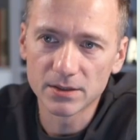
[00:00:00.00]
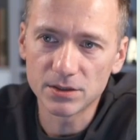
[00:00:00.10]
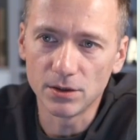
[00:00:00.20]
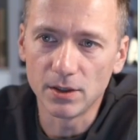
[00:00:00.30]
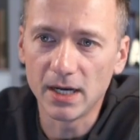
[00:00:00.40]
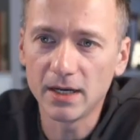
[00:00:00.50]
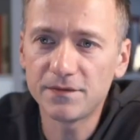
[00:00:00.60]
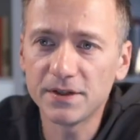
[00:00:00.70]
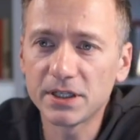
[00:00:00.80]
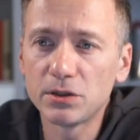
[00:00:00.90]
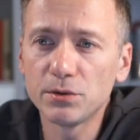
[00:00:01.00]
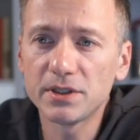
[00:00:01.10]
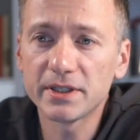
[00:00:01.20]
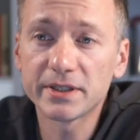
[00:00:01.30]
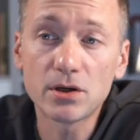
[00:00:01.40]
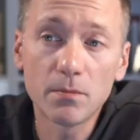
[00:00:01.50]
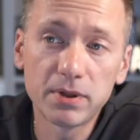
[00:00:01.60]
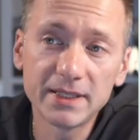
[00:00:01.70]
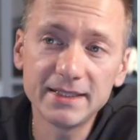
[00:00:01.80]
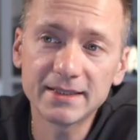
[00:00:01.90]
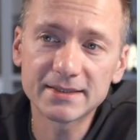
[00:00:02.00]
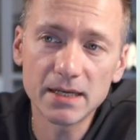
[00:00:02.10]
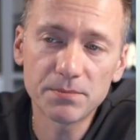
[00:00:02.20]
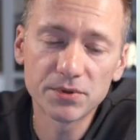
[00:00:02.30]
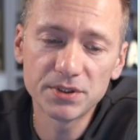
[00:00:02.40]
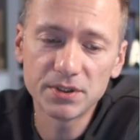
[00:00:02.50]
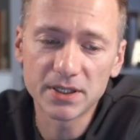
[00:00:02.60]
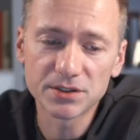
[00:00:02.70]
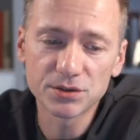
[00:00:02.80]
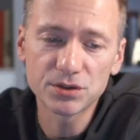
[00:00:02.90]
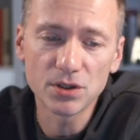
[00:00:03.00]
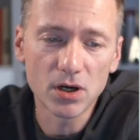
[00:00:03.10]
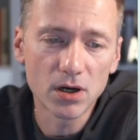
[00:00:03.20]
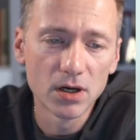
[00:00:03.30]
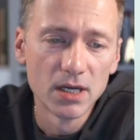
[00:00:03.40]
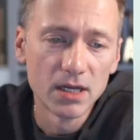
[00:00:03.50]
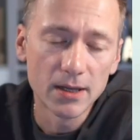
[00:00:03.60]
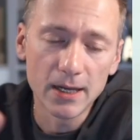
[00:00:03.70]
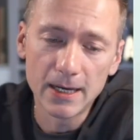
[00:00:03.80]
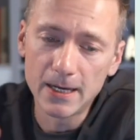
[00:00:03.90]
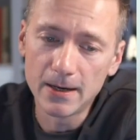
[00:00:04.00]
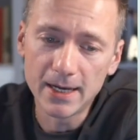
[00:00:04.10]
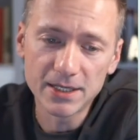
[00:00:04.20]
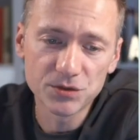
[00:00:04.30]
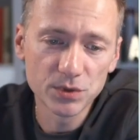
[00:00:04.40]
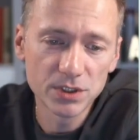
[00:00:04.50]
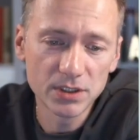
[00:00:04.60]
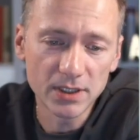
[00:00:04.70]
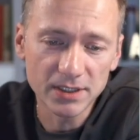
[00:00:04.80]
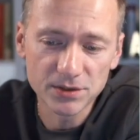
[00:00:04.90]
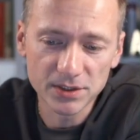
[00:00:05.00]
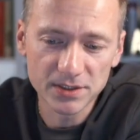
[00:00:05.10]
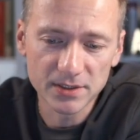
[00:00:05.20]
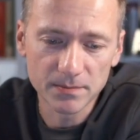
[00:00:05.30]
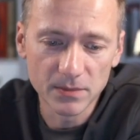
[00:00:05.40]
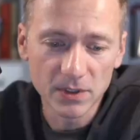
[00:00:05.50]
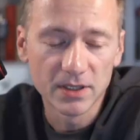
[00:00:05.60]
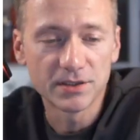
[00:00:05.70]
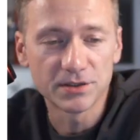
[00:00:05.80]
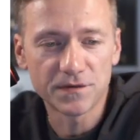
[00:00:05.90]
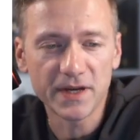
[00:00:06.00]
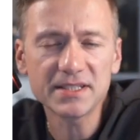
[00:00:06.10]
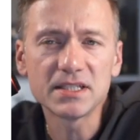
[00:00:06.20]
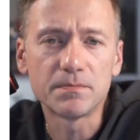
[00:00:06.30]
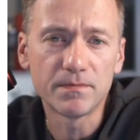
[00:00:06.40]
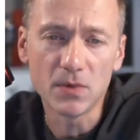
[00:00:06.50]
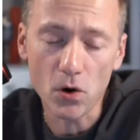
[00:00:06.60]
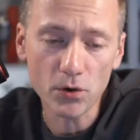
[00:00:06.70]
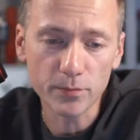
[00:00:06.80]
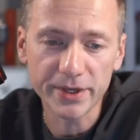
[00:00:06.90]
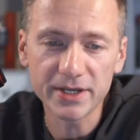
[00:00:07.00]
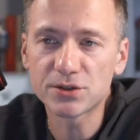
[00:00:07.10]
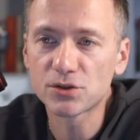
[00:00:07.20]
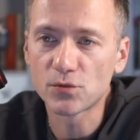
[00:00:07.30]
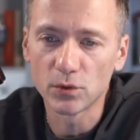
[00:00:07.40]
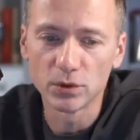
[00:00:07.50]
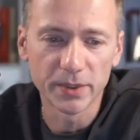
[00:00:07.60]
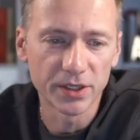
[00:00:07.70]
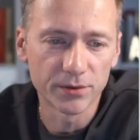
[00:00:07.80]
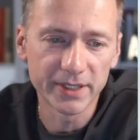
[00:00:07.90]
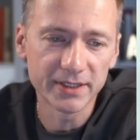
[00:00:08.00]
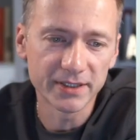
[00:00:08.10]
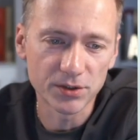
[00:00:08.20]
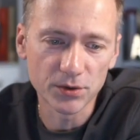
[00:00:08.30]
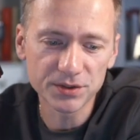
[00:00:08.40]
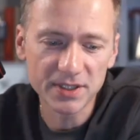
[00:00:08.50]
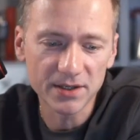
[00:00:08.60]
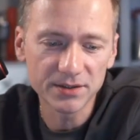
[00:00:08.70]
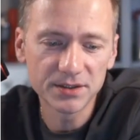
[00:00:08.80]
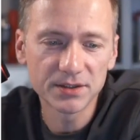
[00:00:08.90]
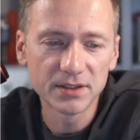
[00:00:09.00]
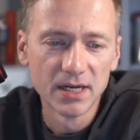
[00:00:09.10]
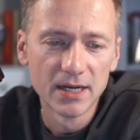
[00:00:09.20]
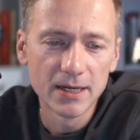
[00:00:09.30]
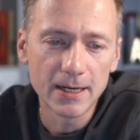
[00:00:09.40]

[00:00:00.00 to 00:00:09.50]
So I've included a complete example here, as you saw, as this fancy auto page scroller, by the way, it goes down here.